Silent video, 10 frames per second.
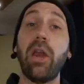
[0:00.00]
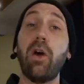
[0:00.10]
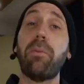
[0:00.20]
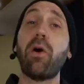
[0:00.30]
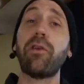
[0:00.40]

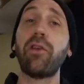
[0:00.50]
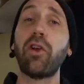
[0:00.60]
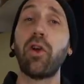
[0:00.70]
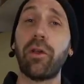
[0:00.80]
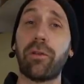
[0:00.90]
Hello, boys and
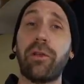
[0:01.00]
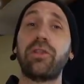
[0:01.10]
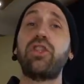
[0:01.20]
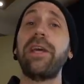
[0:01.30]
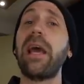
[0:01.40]
girls.
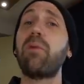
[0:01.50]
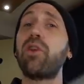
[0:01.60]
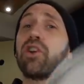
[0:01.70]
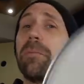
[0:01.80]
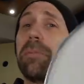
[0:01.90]
Today I
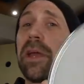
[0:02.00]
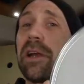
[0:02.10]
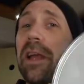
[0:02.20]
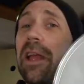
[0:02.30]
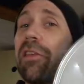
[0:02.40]
want to
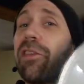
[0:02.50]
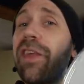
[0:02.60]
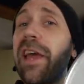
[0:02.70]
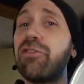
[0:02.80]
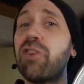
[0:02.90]
compare
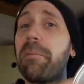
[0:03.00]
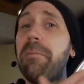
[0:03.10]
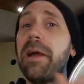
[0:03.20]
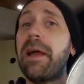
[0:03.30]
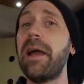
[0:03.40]
snare
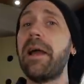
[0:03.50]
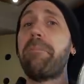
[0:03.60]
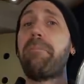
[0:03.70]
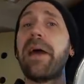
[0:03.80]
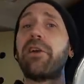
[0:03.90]
drum
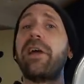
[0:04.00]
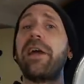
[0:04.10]
batter